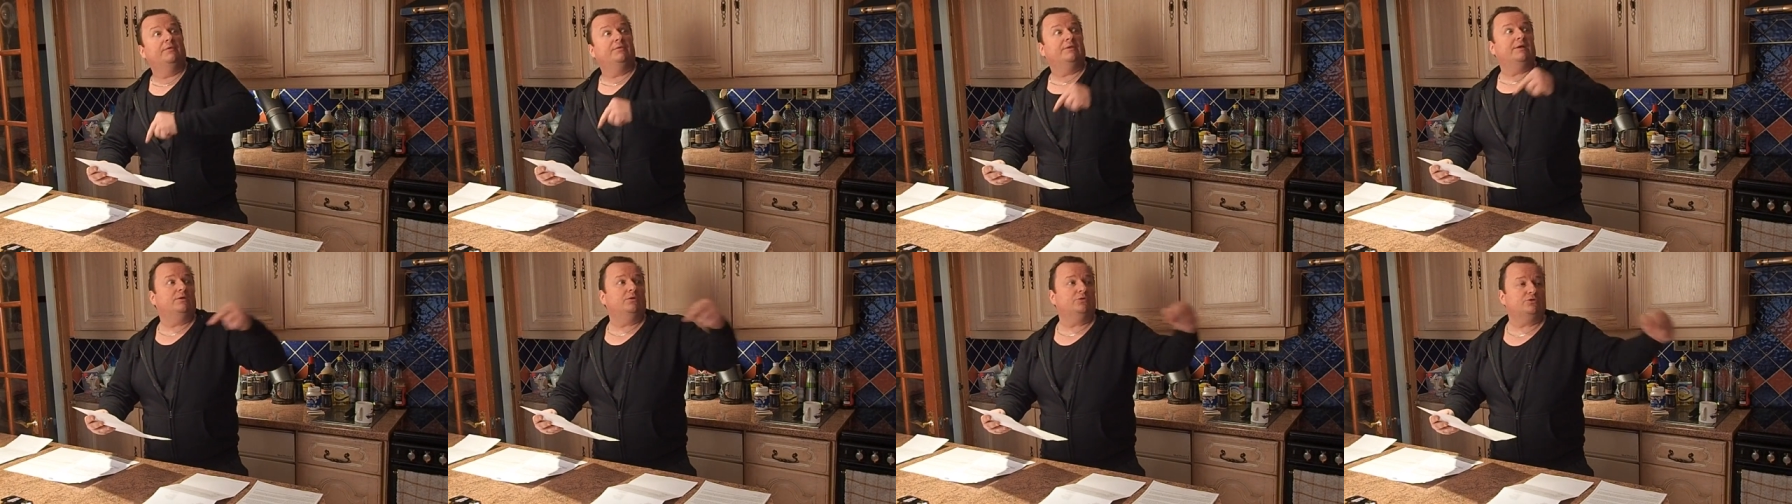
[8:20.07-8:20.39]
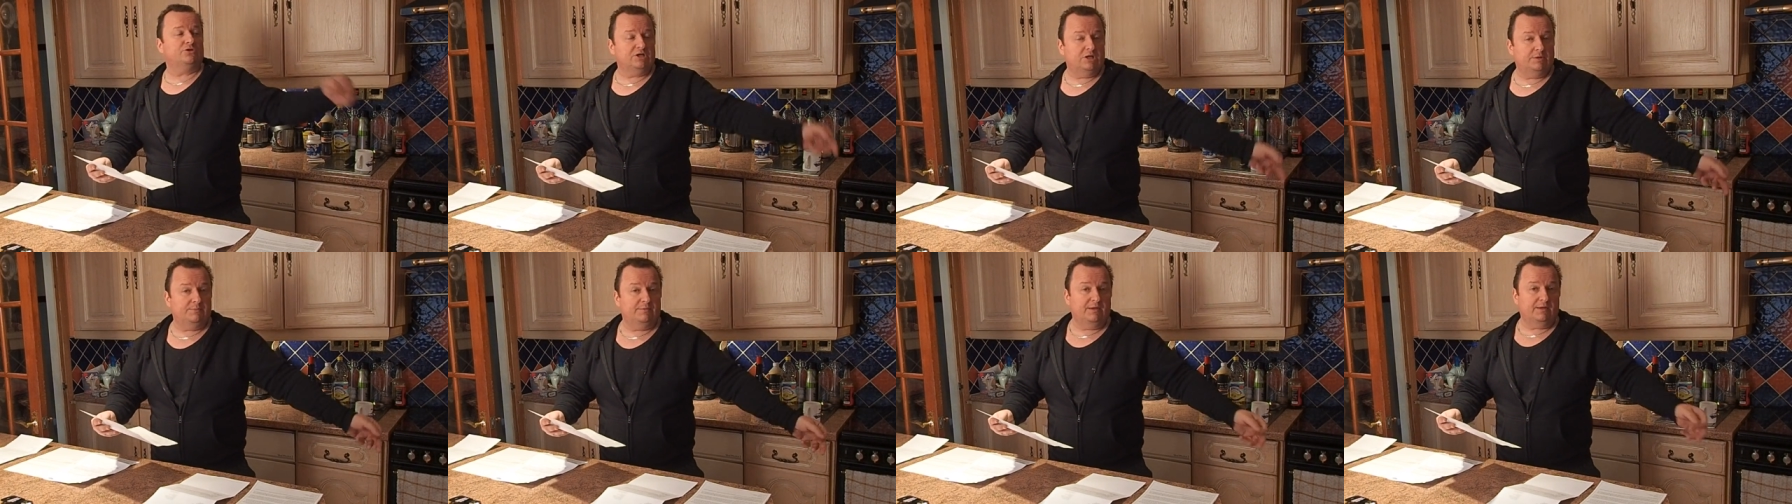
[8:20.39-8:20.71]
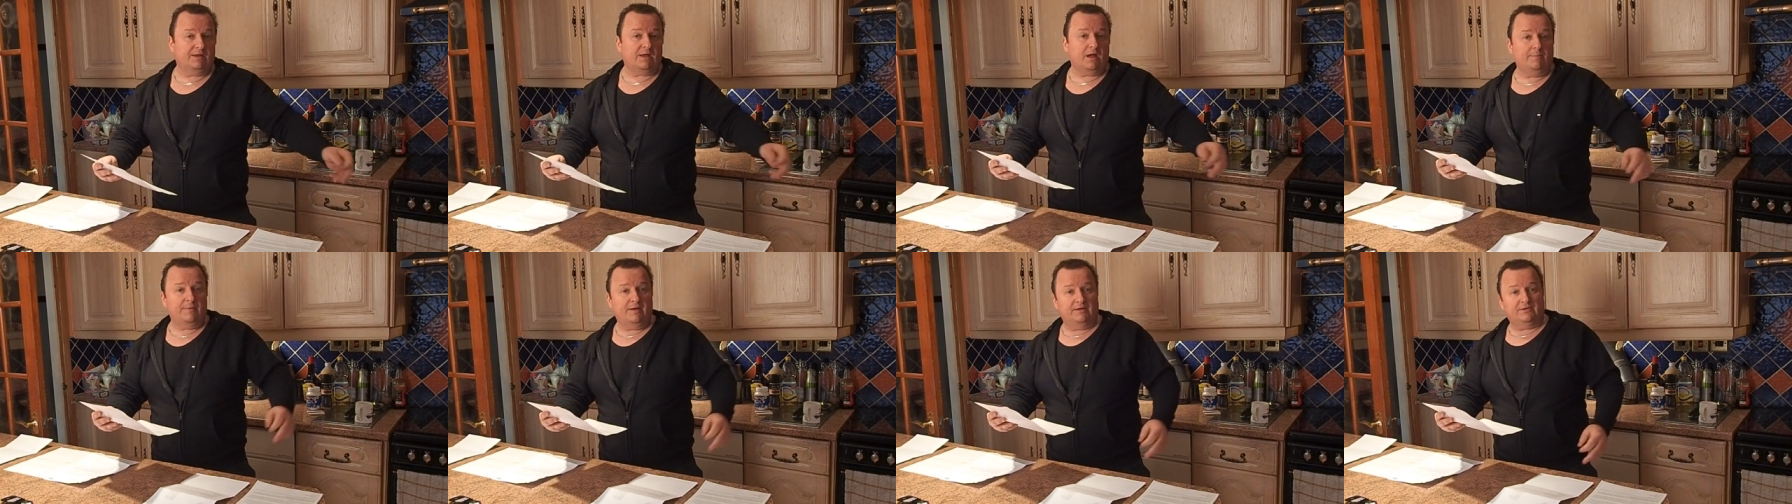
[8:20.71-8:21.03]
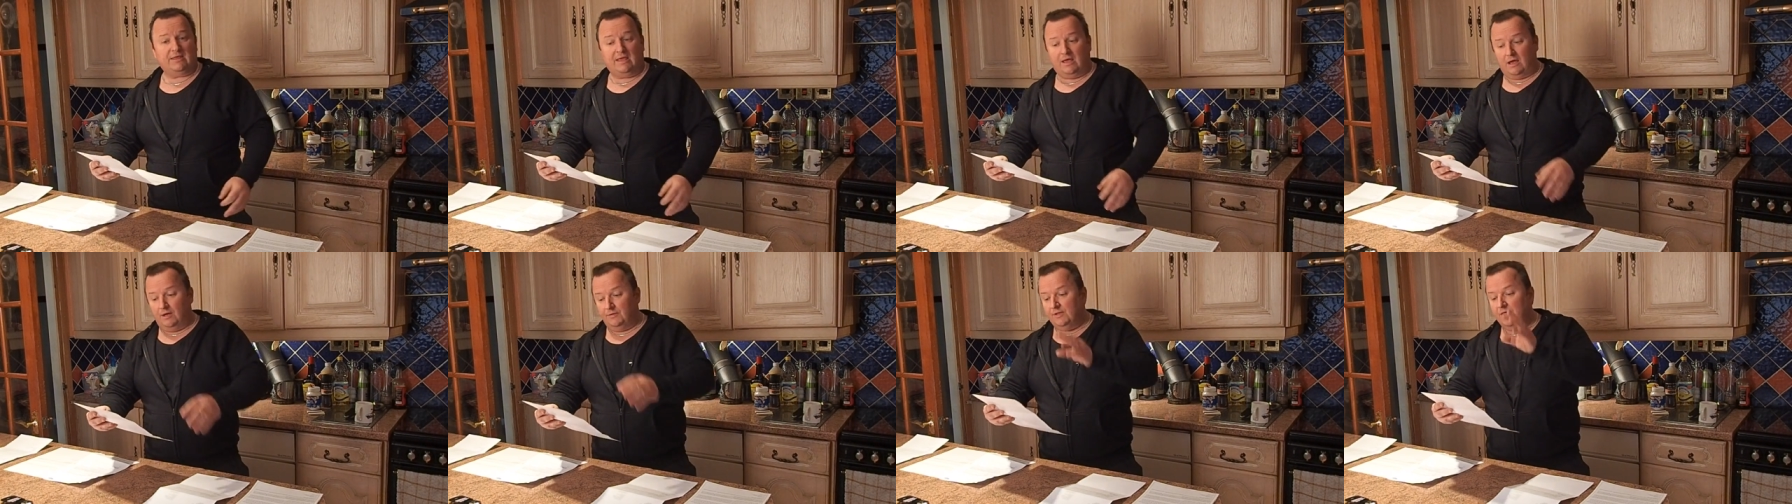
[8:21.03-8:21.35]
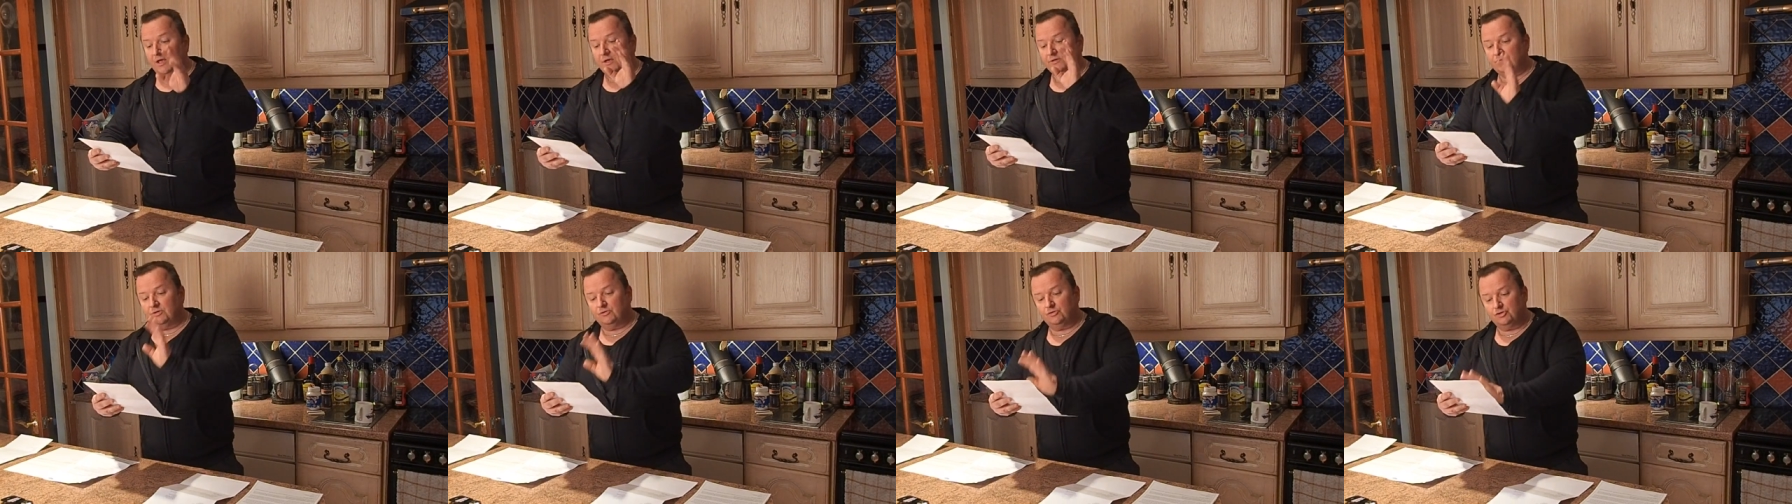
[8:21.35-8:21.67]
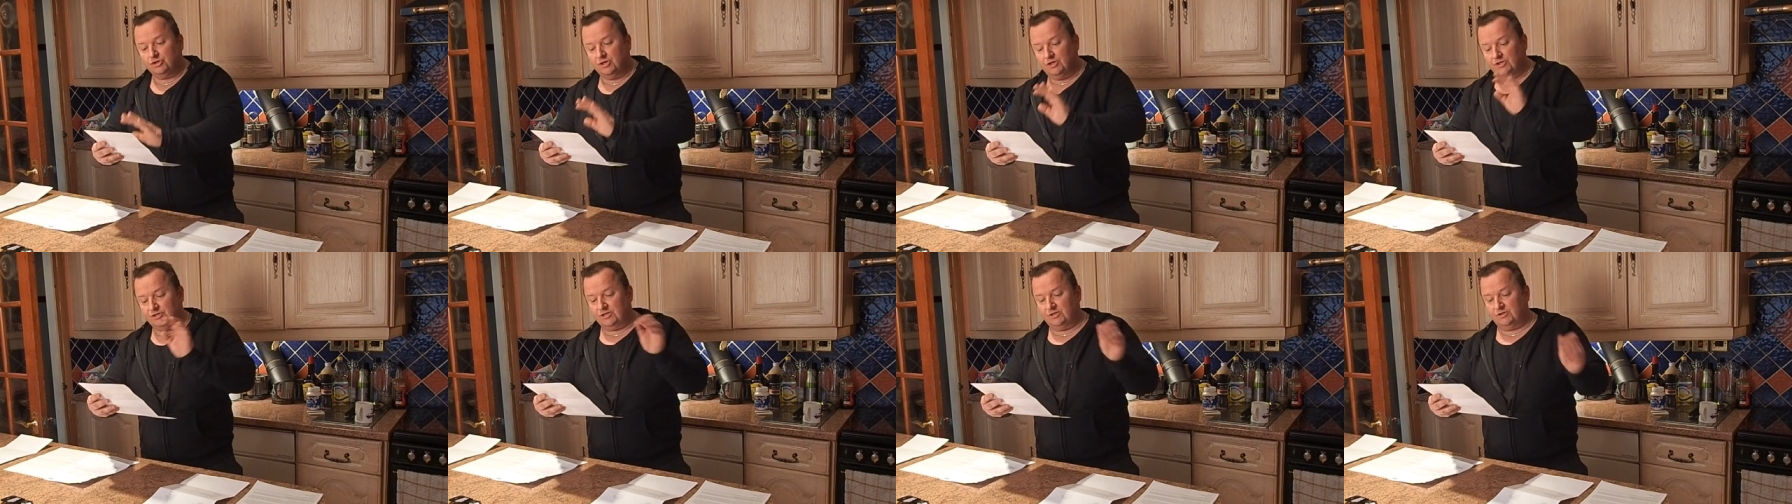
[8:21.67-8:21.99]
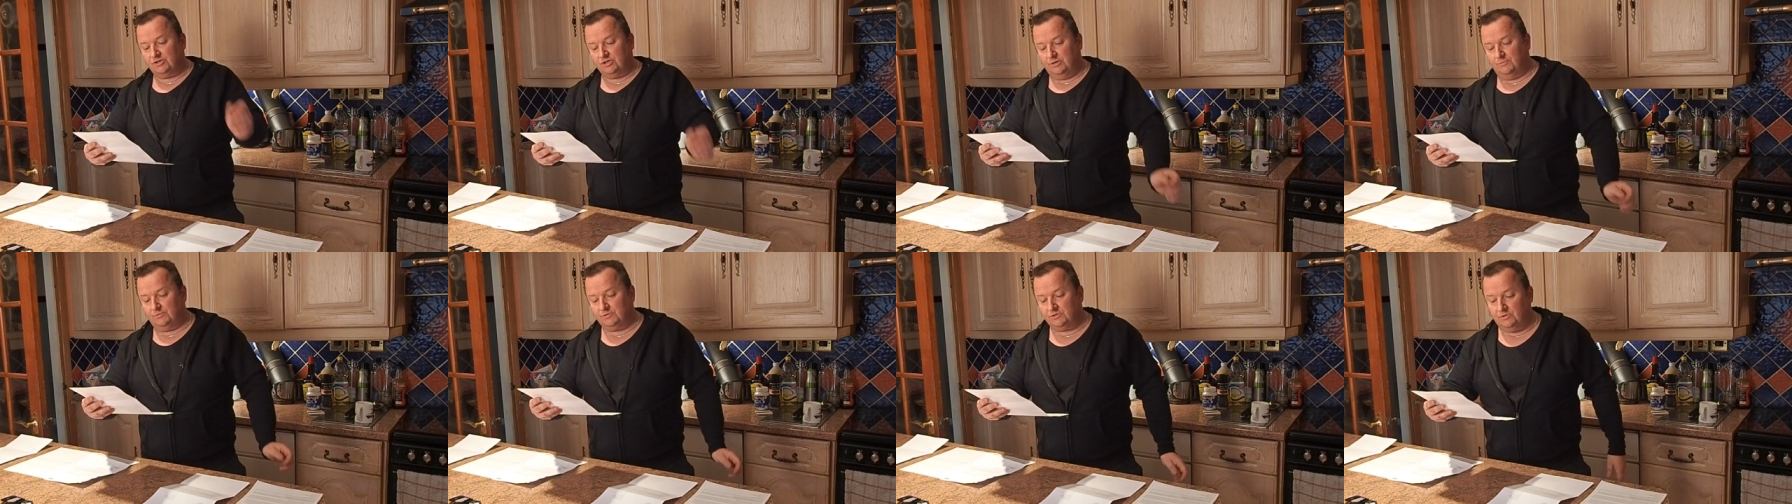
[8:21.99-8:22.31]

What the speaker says: Now you're telling me to go back down. So she said she was